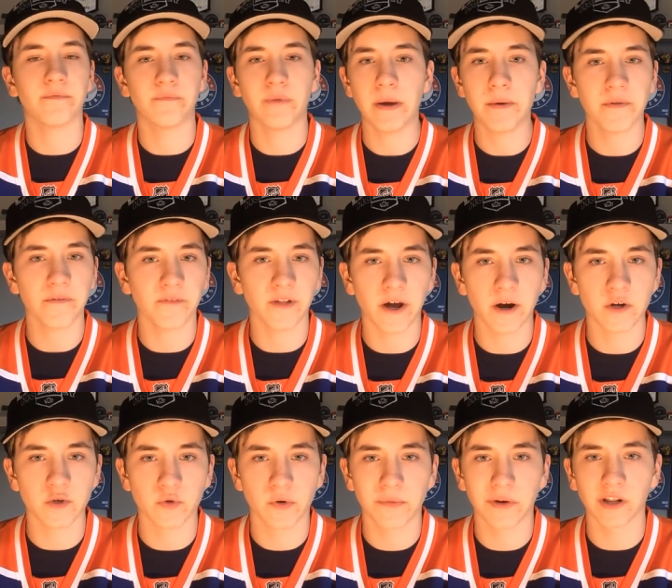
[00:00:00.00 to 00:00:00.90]
maybe the
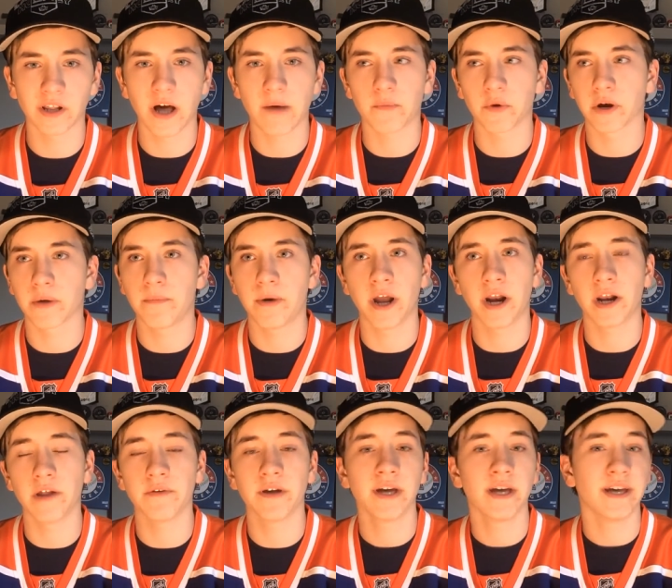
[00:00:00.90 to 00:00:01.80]
Flyers would have been a lot more
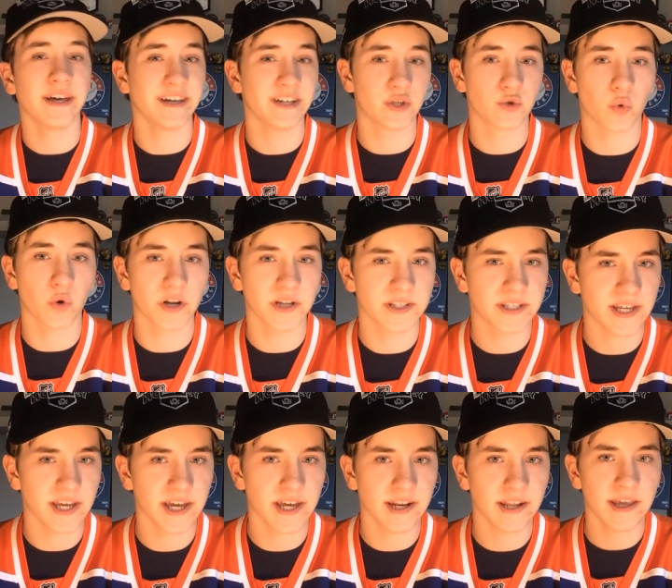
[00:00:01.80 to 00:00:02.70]
competitive in
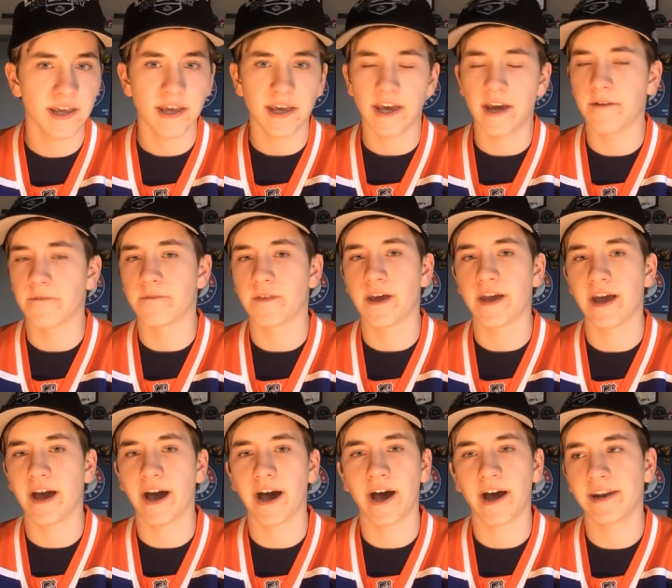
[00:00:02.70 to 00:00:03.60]
2010 if they
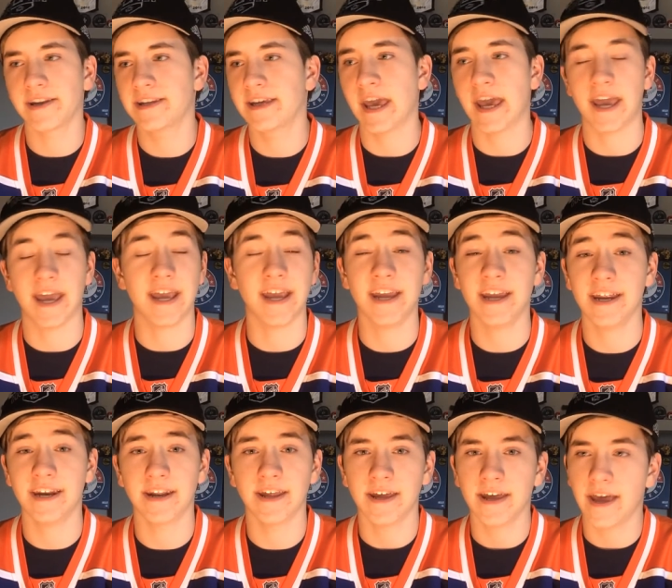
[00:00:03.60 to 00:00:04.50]
had
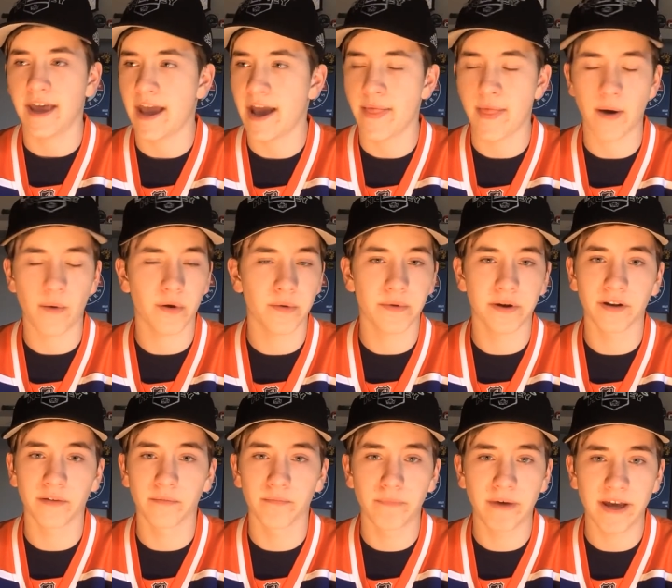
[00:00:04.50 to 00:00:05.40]
Kane, and that would have been
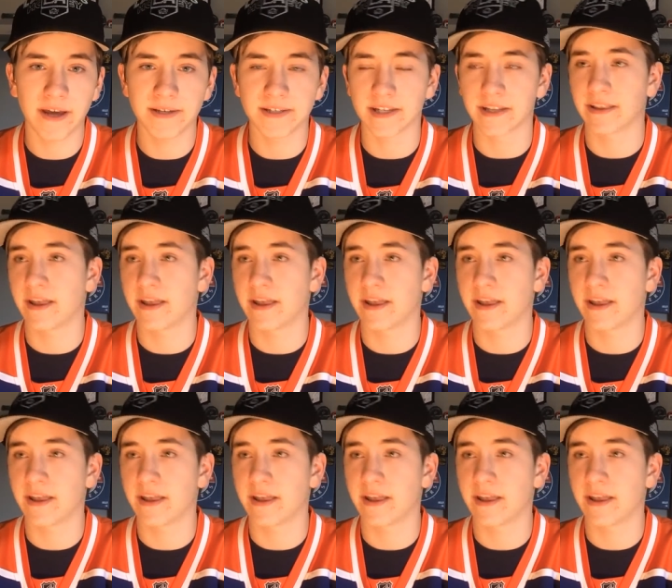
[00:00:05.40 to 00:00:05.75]
amazing.